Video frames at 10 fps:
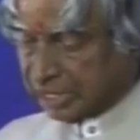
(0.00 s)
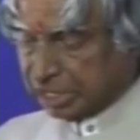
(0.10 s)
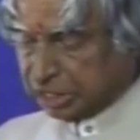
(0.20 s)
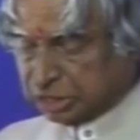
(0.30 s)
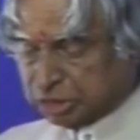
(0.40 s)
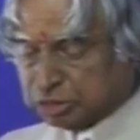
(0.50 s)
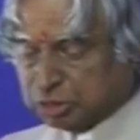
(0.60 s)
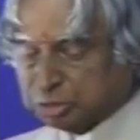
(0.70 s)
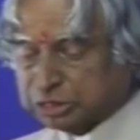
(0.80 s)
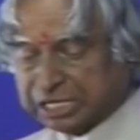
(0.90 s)

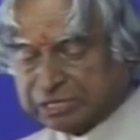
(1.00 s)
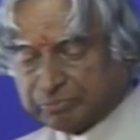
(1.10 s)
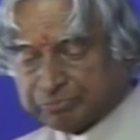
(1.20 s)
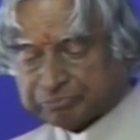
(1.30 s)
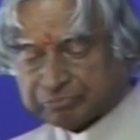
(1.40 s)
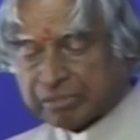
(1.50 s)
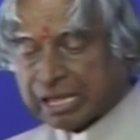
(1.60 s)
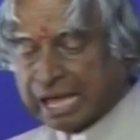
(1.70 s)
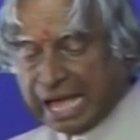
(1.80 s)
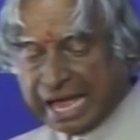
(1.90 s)
institution
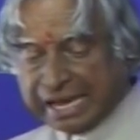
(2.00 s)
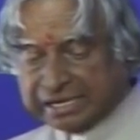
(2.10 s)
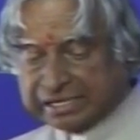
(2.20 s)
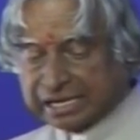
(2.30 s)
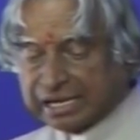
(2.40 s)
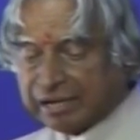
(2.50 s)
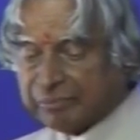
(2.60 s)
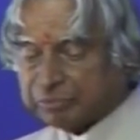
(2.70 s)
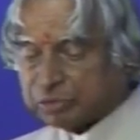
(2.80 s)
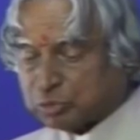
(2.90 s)
and
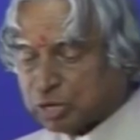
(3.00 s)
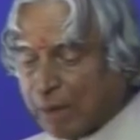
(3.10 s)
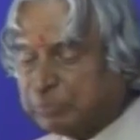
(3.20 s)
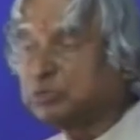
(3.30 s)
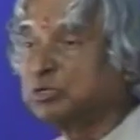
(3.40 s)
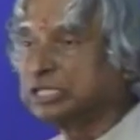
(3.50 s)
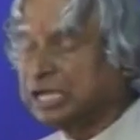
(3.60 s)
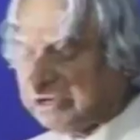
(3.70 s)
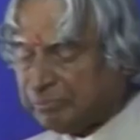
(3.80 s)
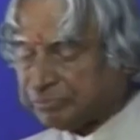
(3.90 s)
to come together,
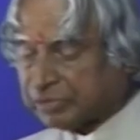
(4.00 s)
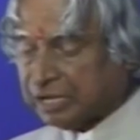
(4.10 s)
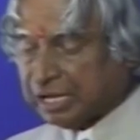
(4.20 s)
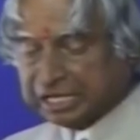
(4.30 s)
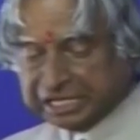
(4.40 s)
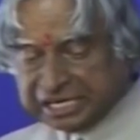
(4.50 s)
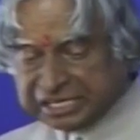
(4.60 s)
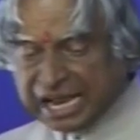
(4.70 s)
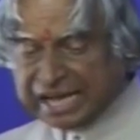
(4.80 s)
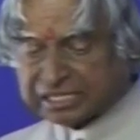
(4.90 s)

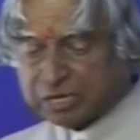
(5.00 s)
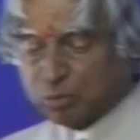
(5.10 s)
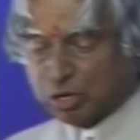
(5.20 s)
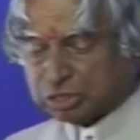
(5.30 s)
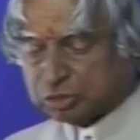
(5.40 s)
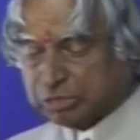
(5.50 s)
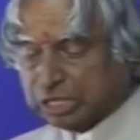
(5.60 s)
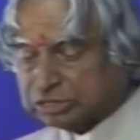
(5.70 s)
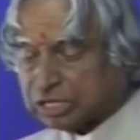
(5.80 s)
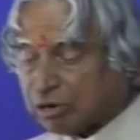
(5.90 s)
interact and work
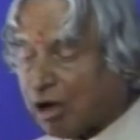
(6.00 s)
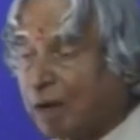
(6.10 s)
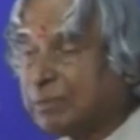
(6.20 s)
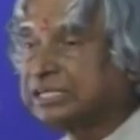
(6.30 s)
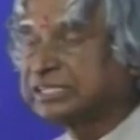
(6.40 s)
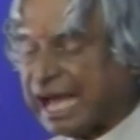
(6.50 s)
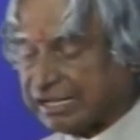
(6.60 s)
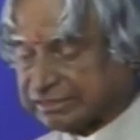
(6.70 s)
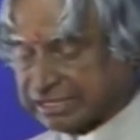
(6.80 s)
towards a common task.